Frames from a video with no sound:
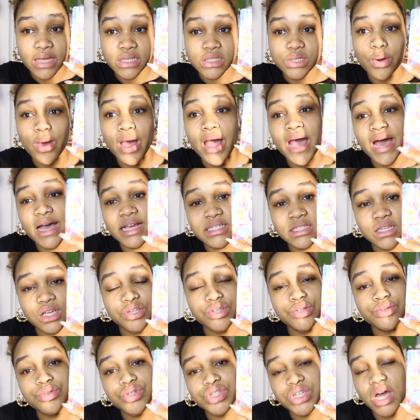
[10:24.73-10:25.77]
So
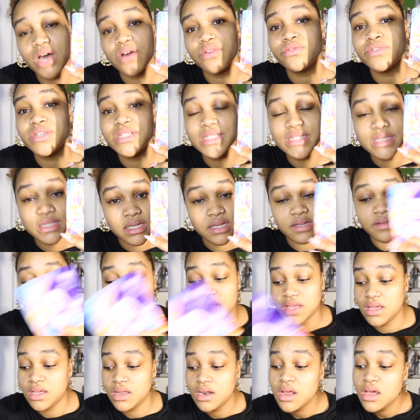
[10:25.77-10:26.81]
asking, you shall receive
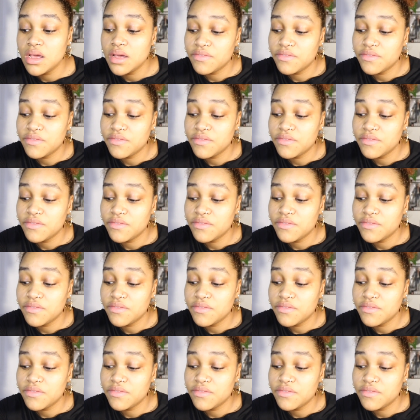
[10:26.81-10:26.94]
it